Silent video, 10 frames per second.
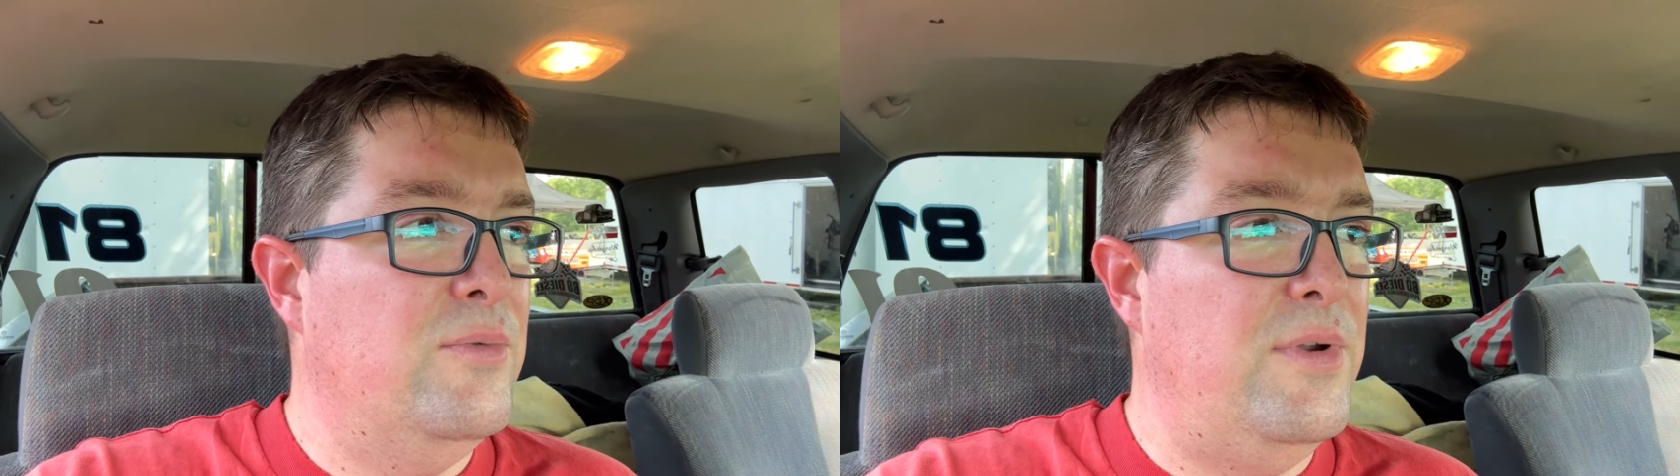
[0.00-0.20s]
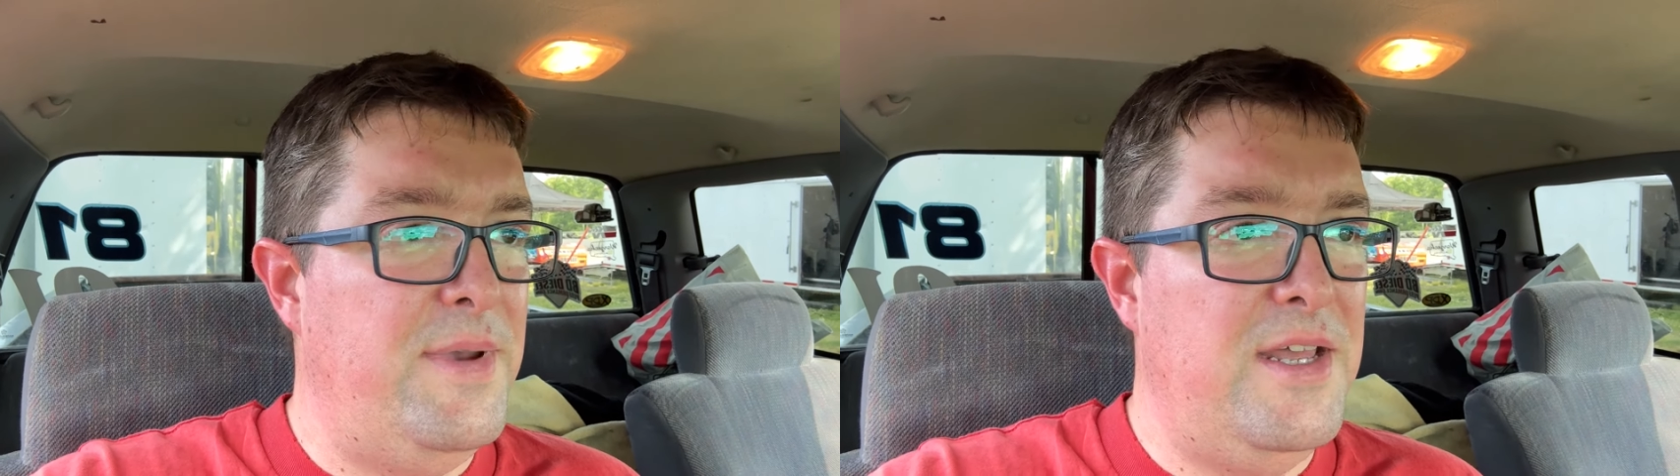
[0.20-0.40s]

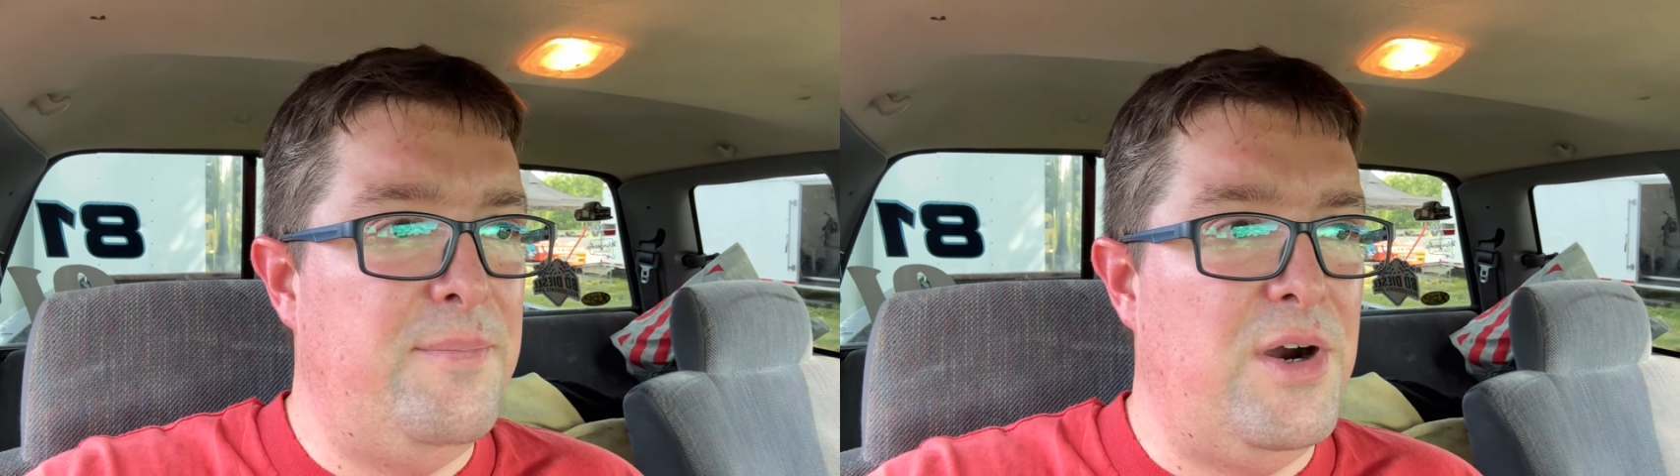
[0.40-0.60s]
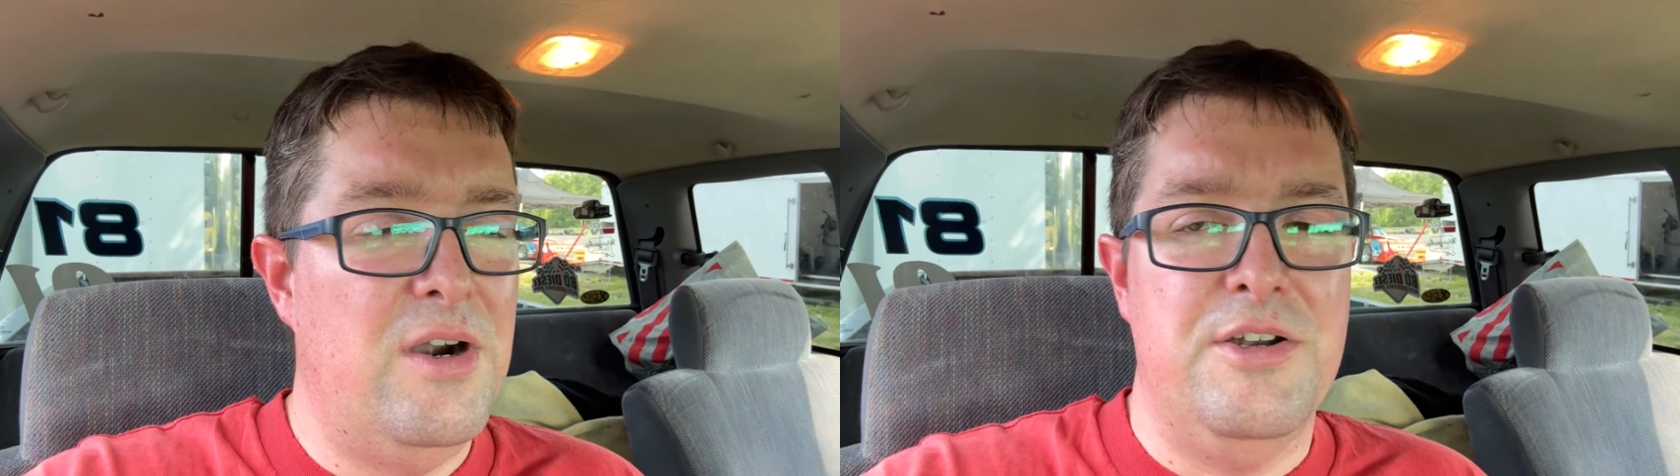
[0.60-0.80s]
We made a
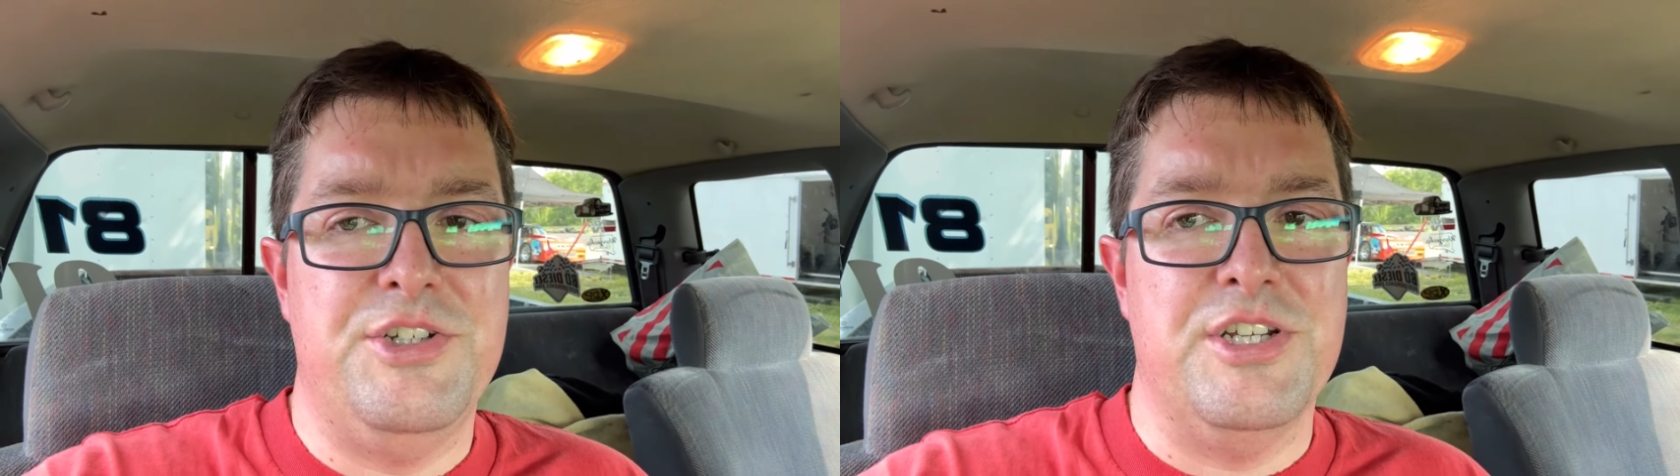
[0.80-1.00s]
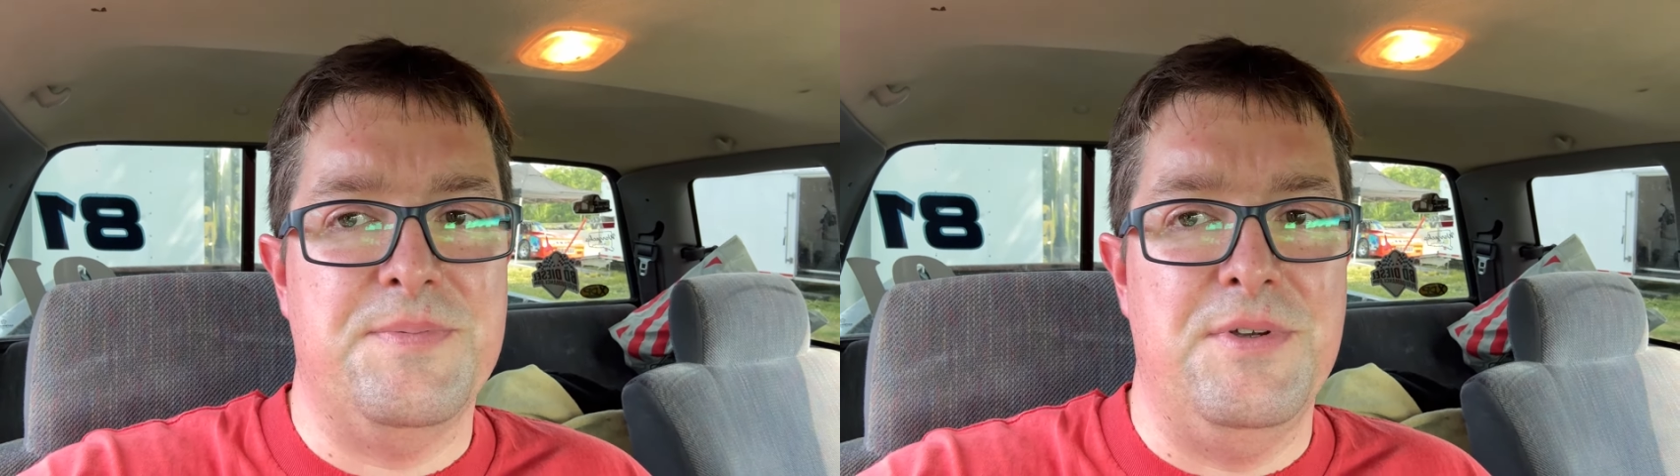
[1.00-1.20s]
bar
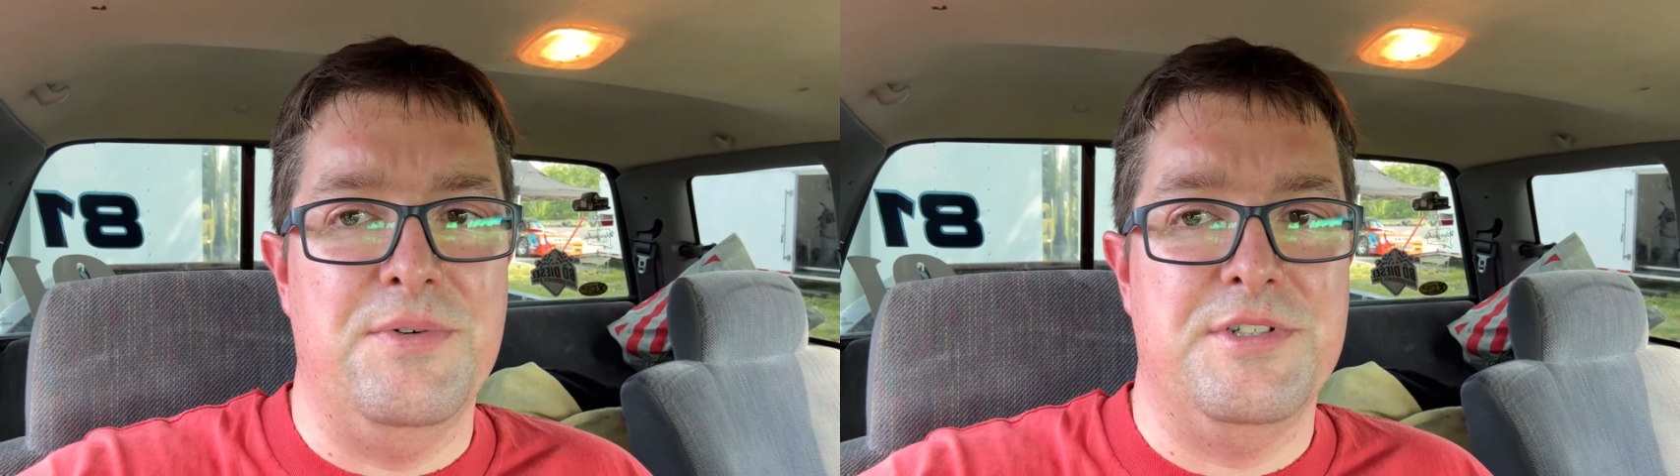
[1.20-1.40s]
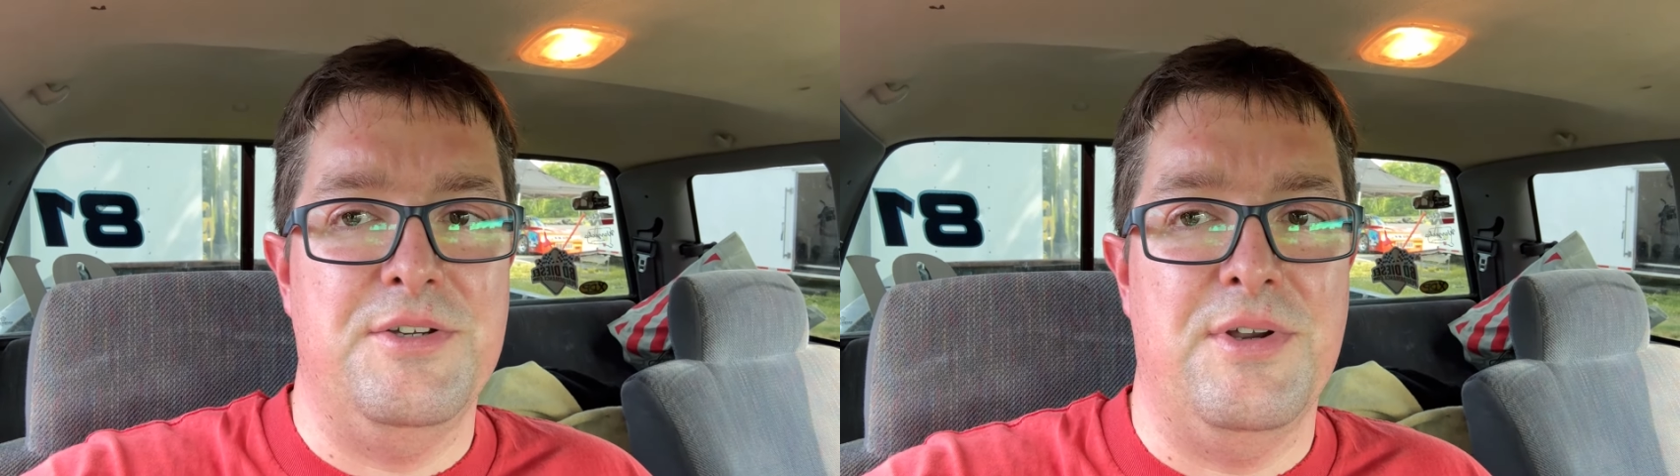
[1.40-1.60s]
adjustment.
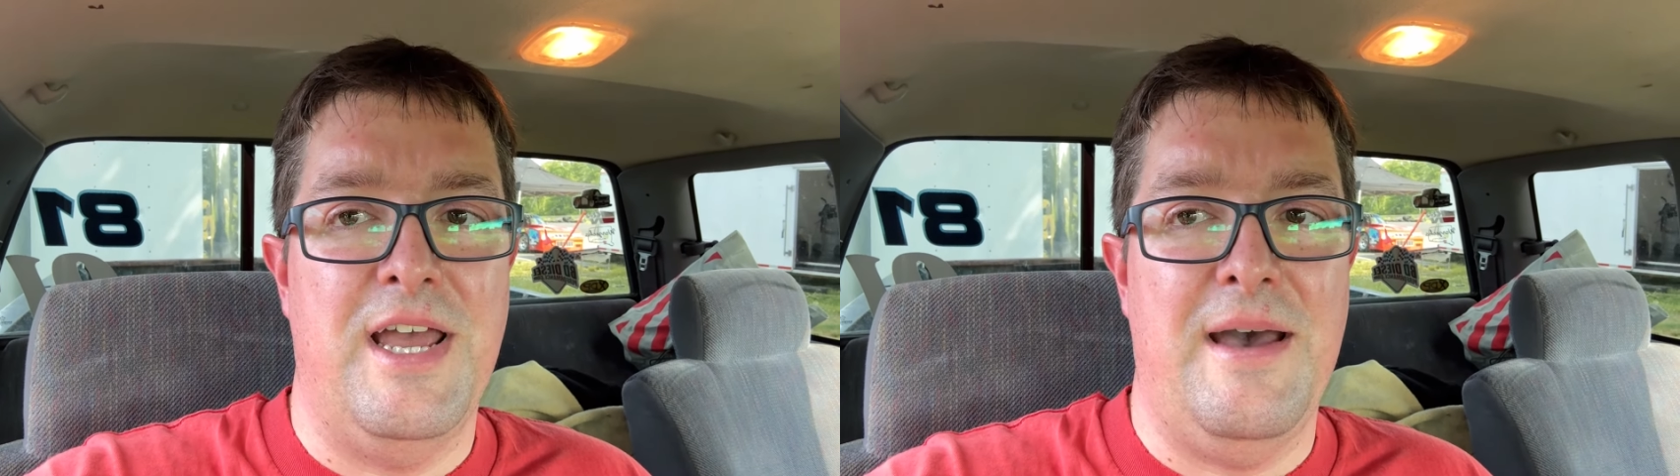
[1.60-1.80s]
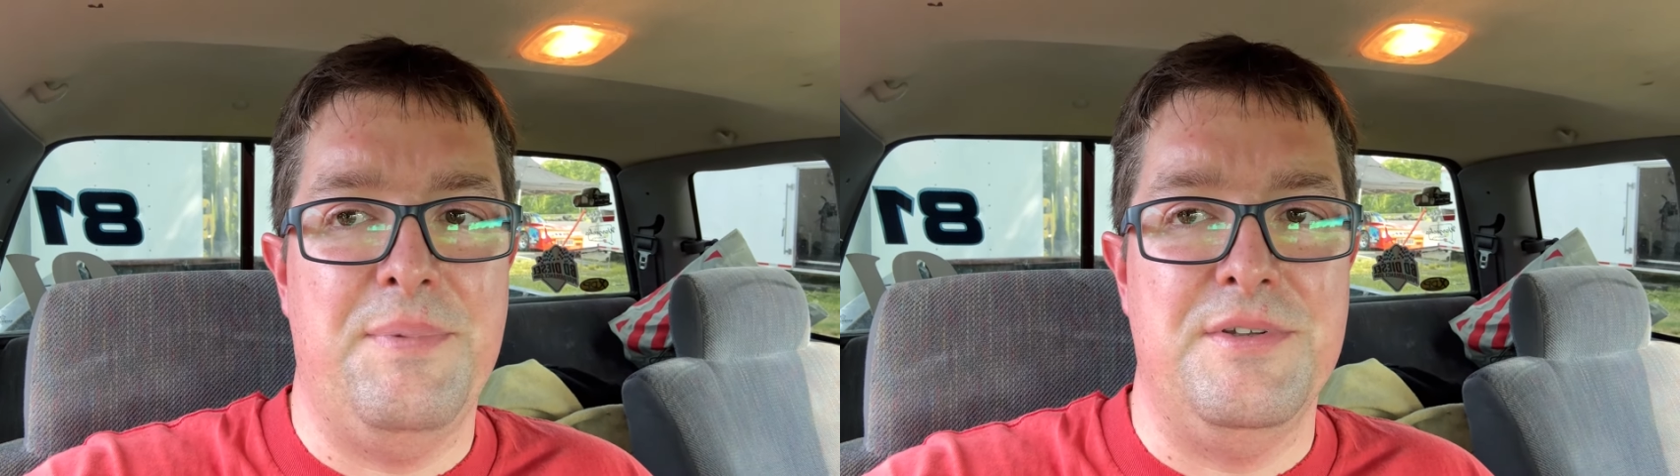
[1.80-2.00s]
We'll see what
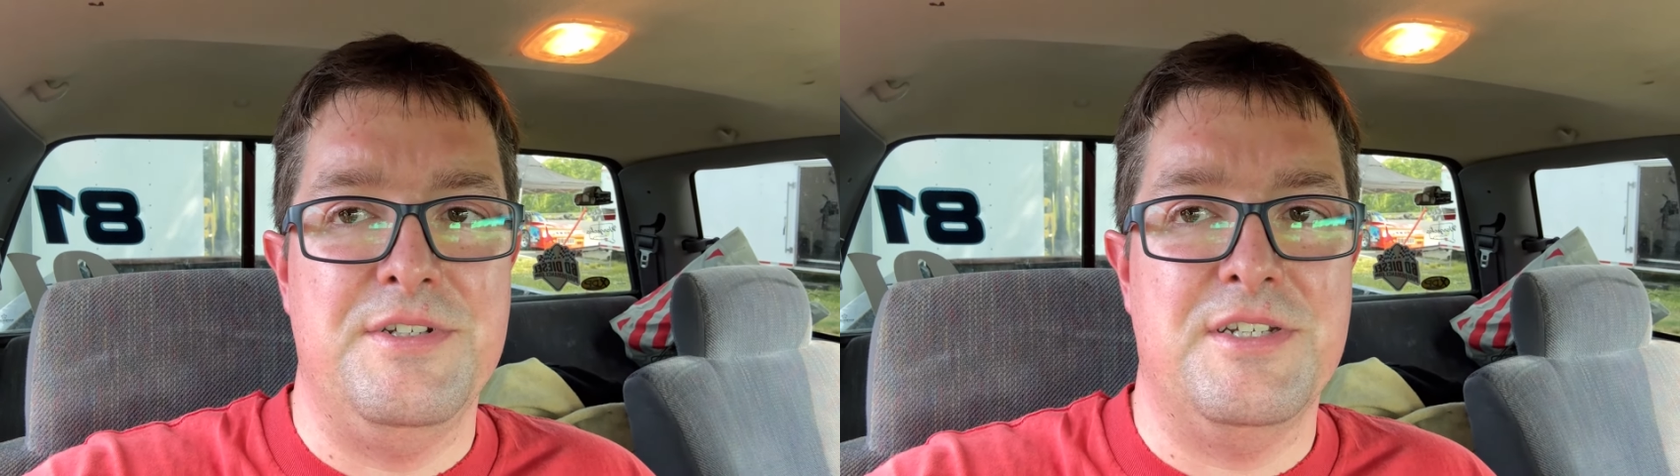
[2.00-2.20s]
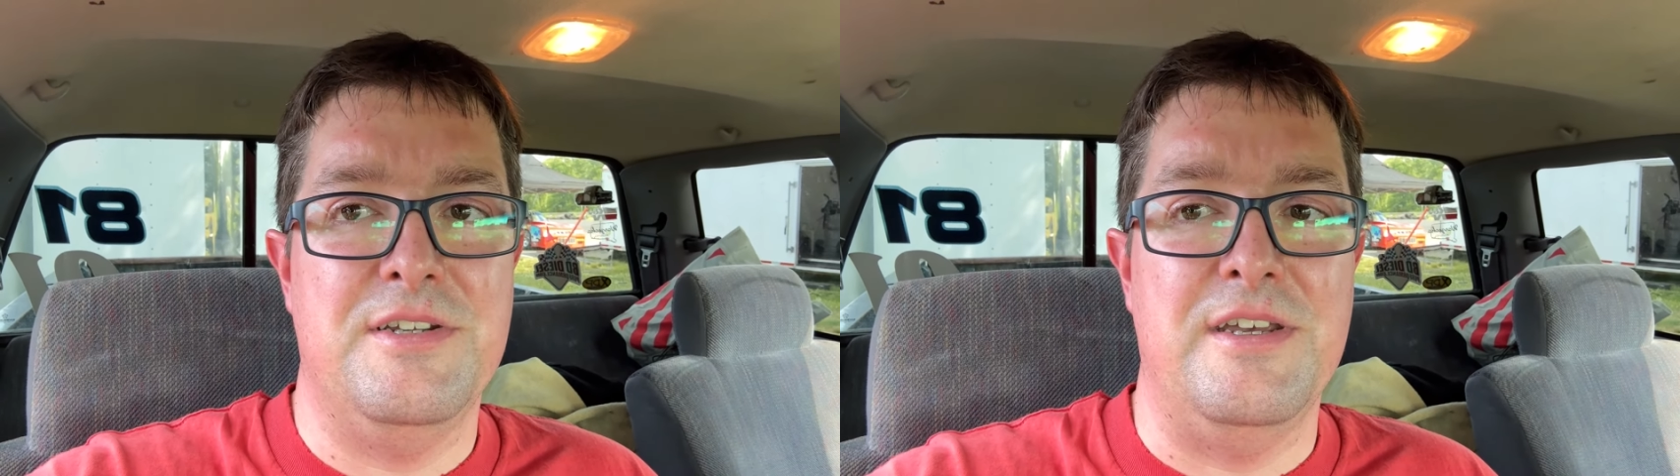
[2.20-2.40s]
happens.